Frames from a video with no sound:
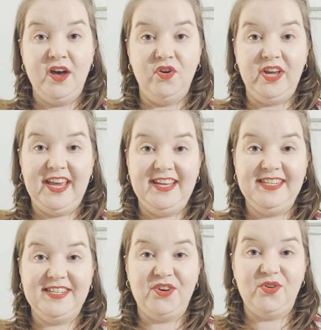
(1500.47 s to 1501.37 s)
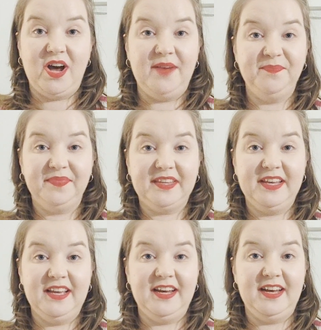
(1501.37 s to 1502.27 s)
Okay, so
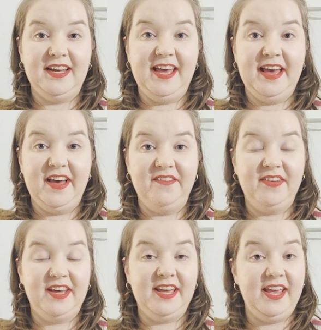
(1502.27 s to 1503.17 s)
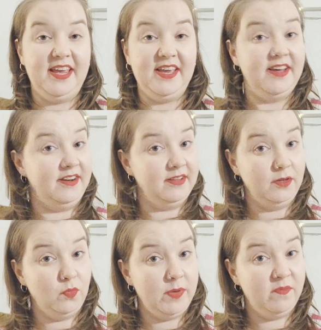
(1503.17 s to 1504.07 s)
I have
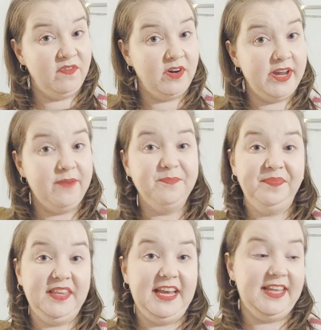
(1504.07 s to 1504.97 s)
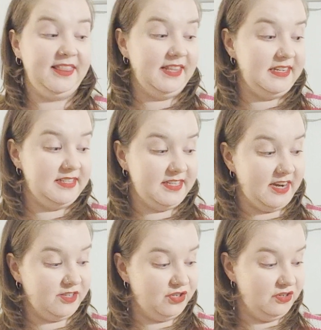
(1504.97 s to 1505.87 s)
another whip for you, and that's
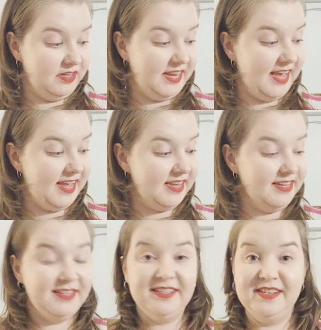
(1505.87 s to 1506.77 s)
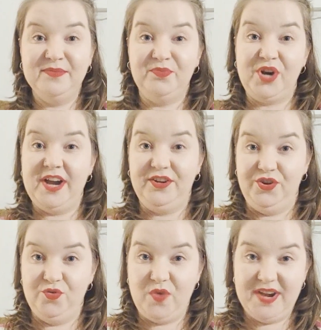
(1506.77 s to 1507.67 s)
actually a brand
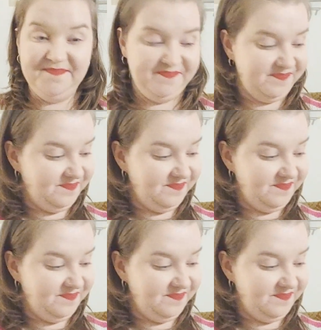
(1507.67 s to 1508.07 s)
new one.